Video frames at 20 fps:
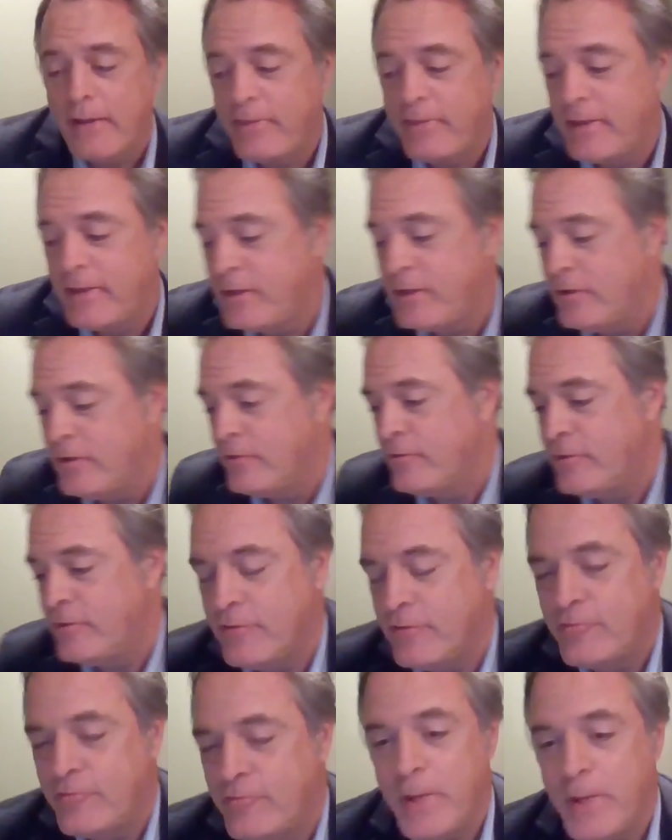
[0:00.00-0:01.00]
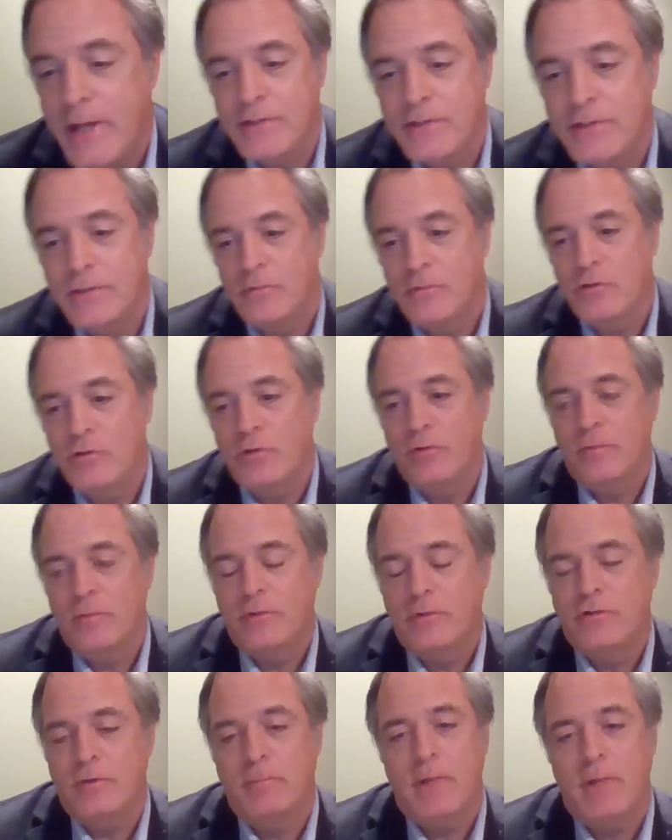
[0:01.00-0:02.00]
I think you, you've made some ter-
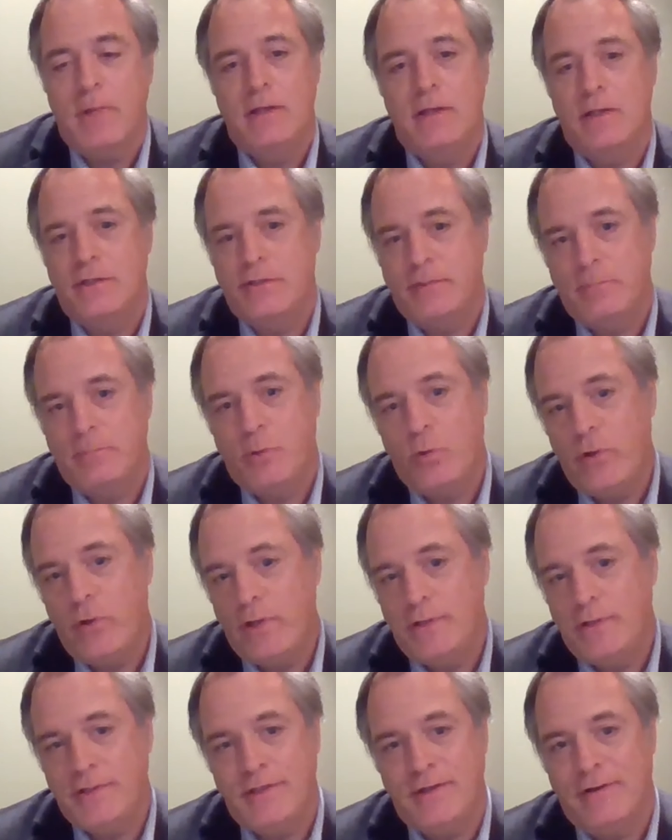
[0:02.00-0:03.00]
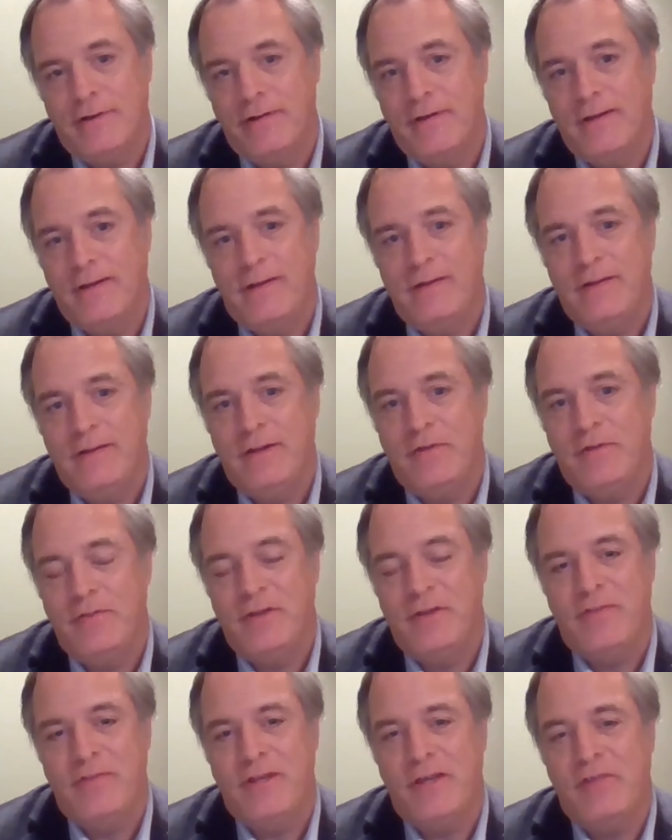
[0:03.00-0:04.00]
tremendous points here. And, you know,
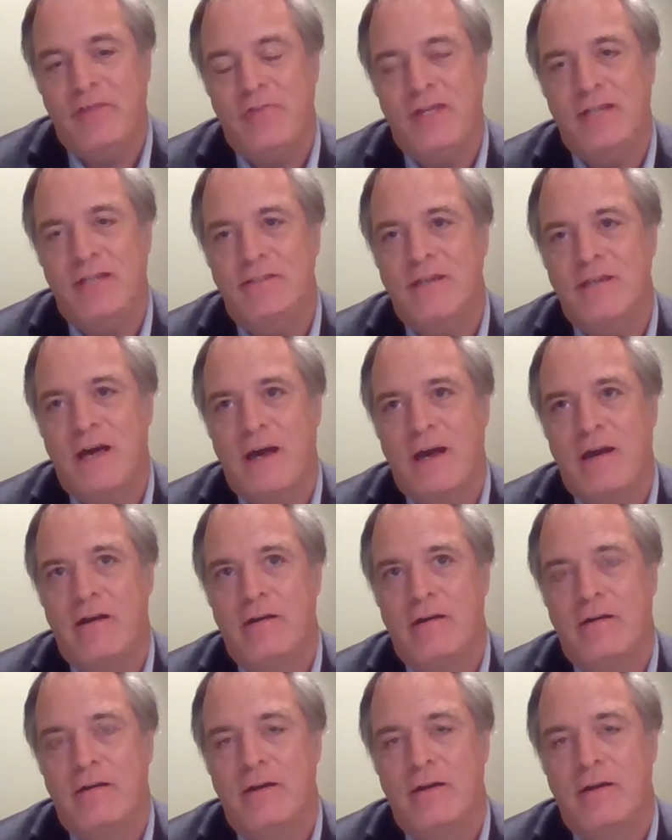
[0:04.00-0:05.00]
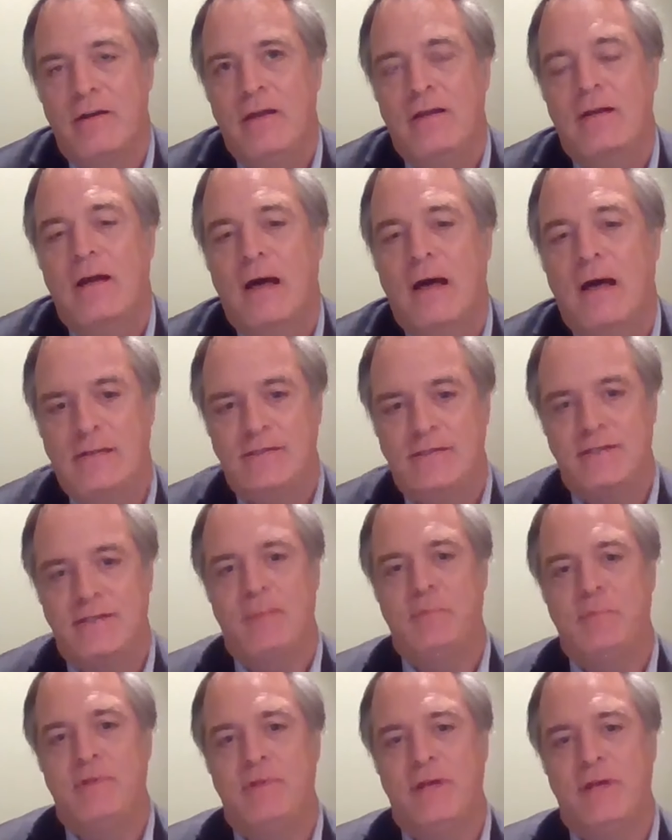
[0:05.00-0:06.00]
the, the, the entire
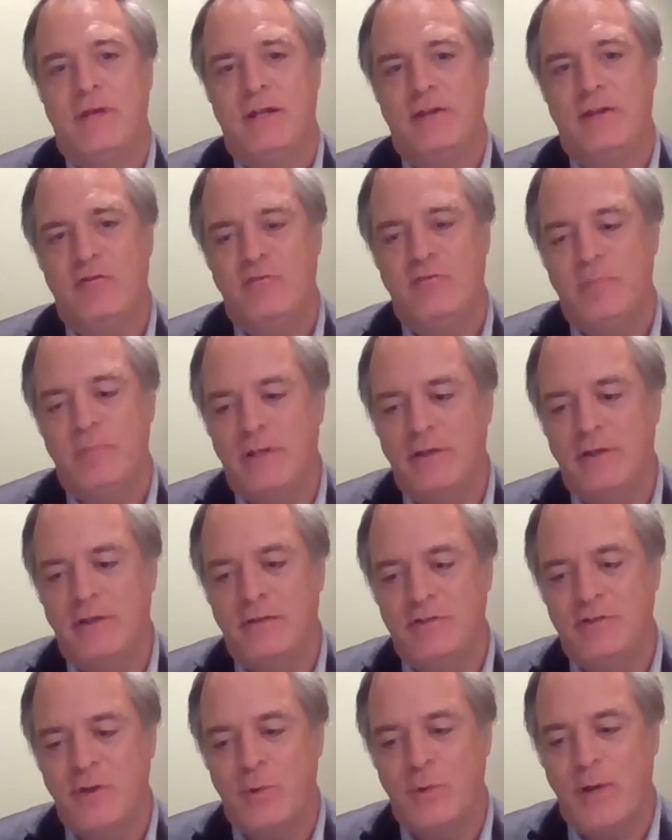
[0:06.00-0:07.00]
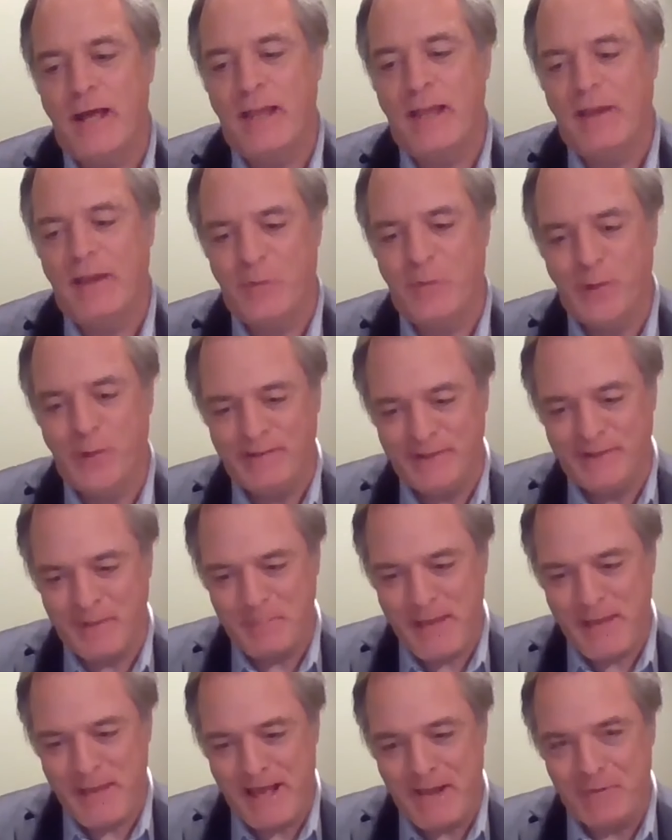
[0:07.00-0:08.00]
concept that you've been so eloquent
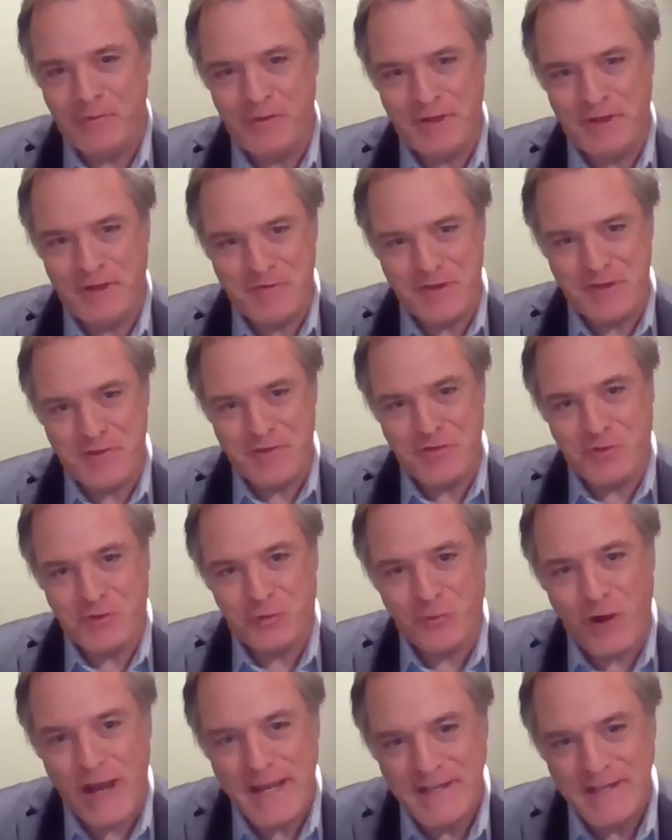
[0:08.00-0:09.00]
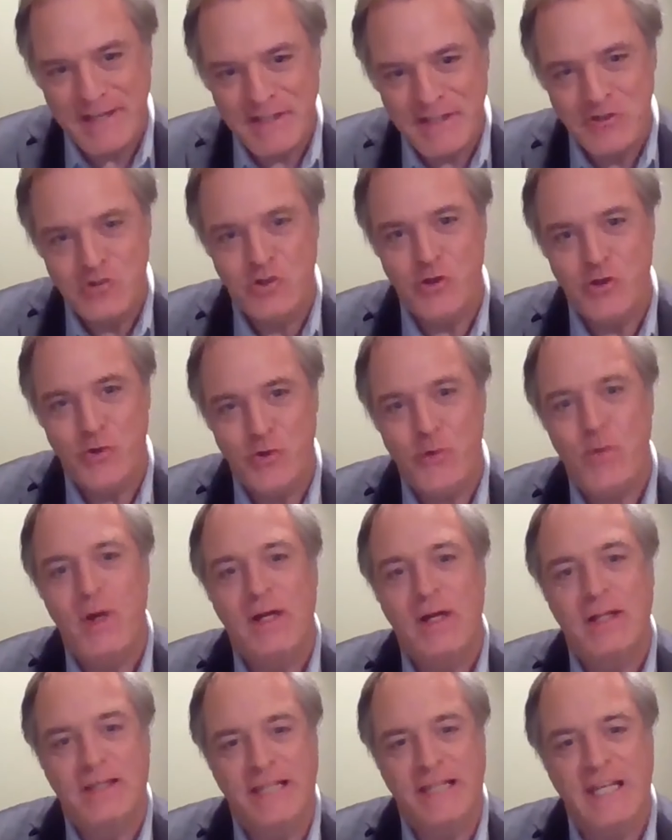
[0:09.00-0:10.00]
about you know, that the right to
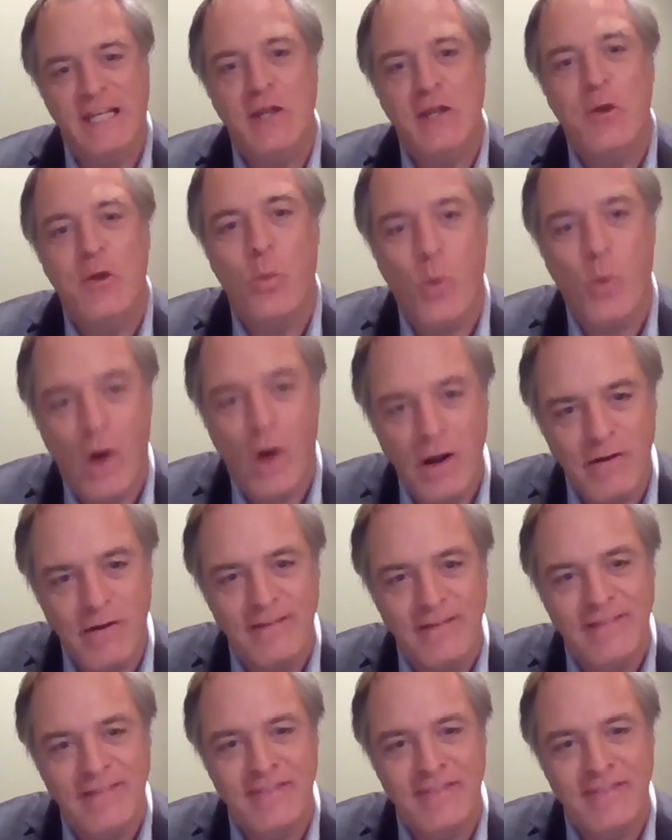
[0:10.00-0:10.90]
clean water